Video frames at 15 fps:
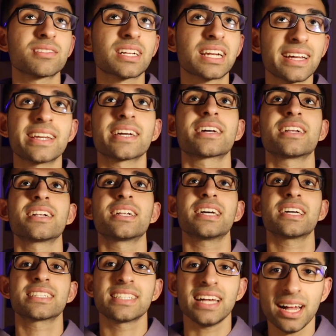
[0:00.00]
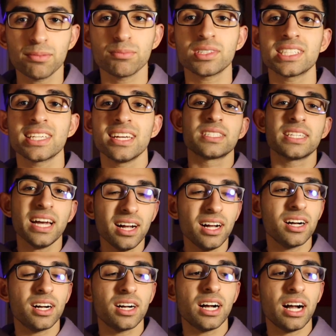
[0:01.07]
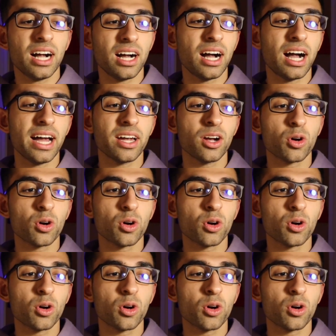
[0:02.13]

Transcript: clinical exams. I